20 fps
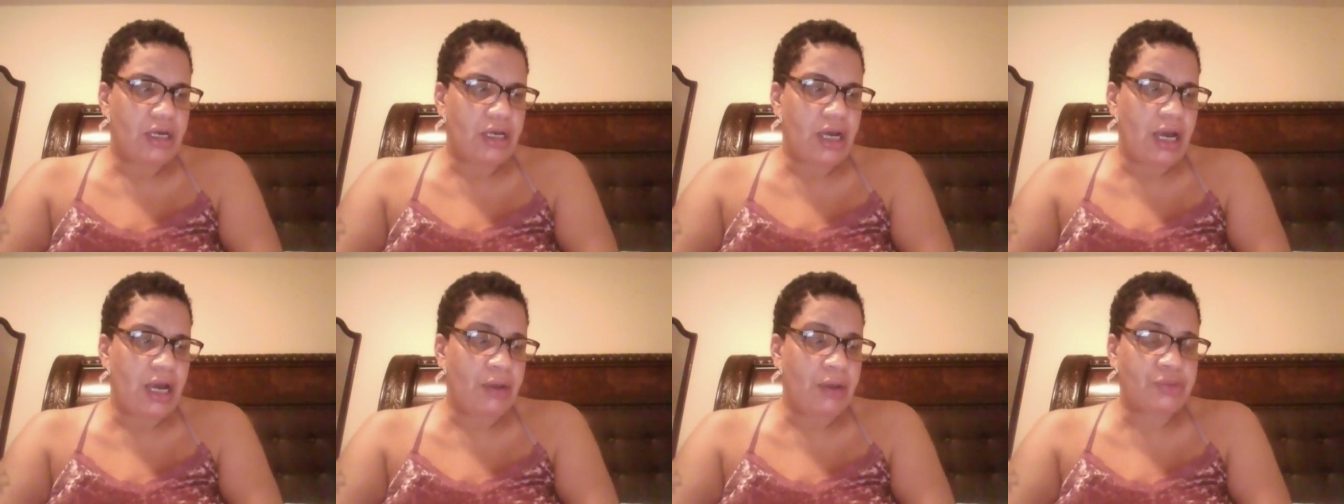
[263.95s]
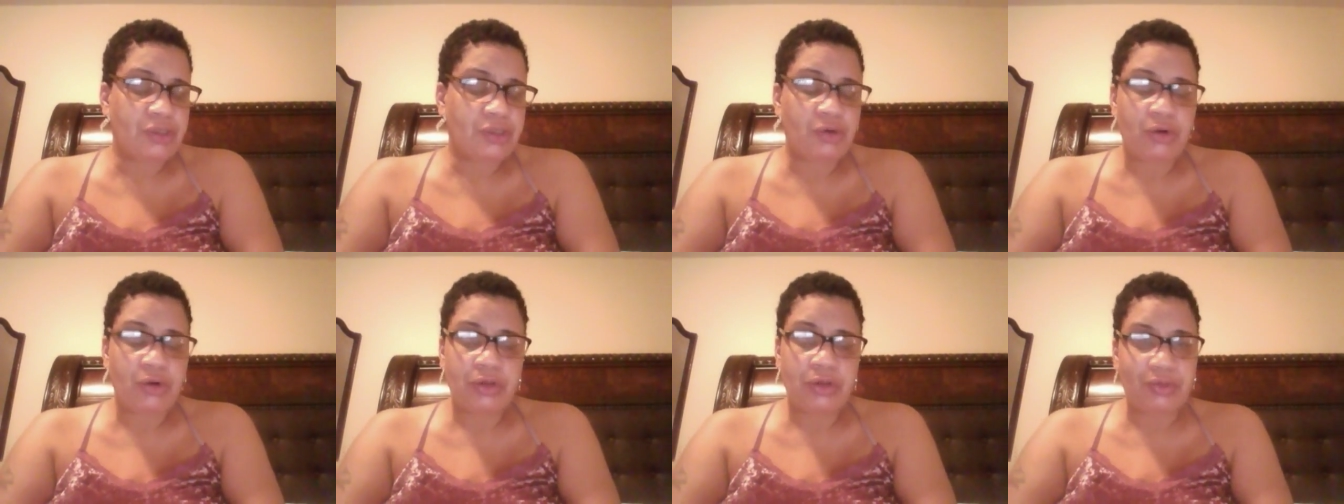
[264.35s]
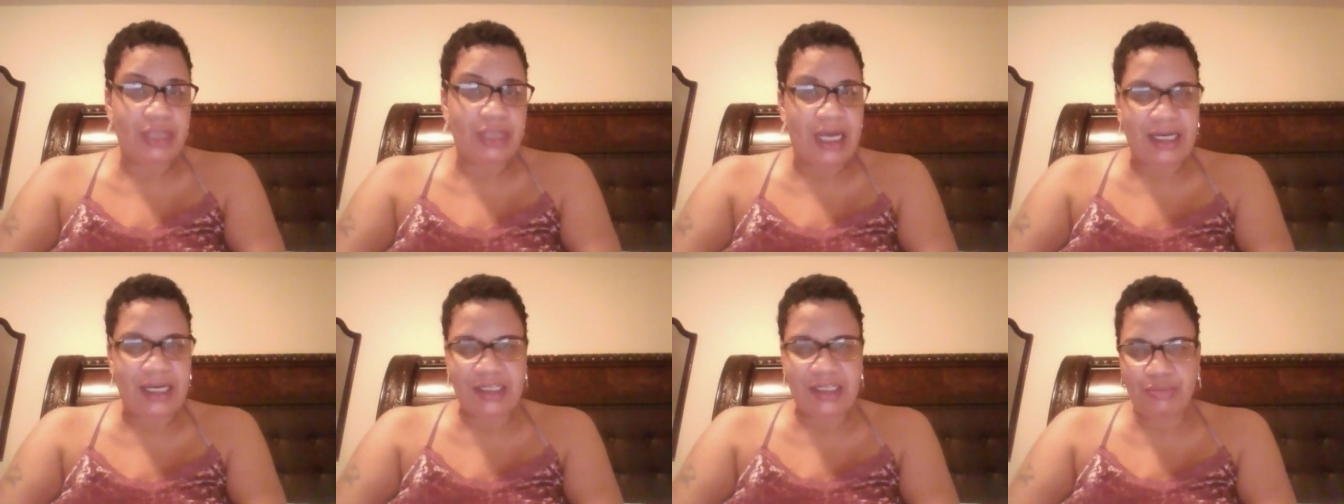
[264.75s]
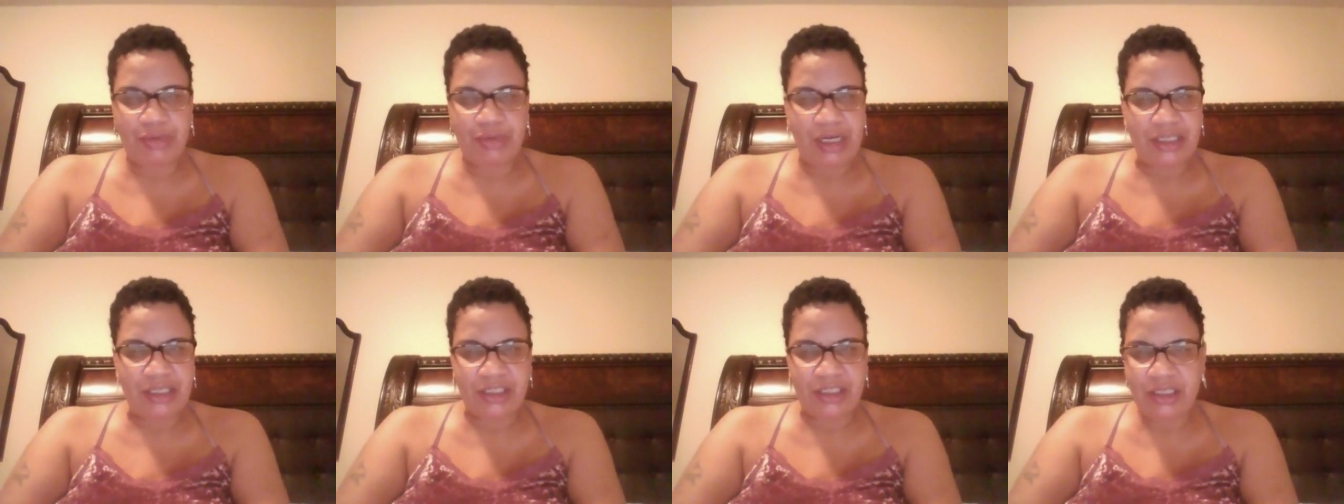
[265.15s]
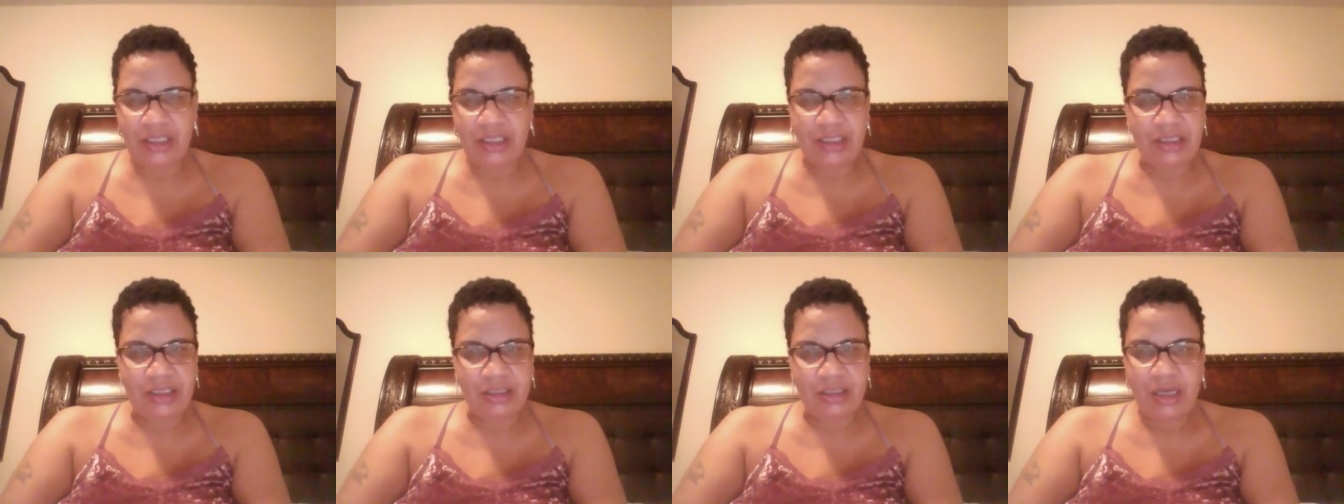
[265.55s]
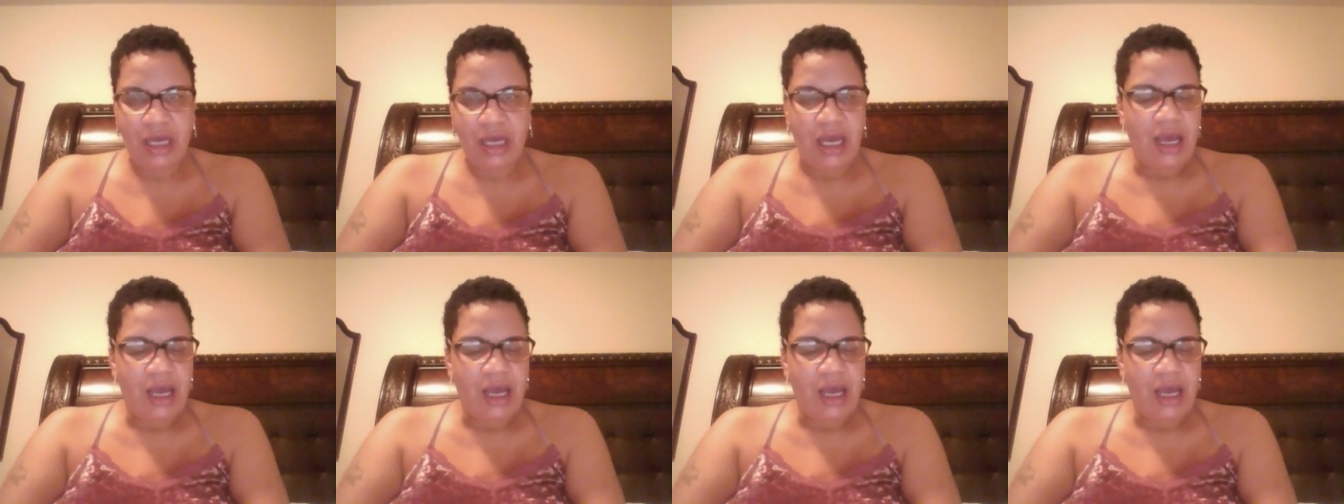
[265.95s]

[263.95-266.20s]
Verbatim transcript: i was going through a lot of depression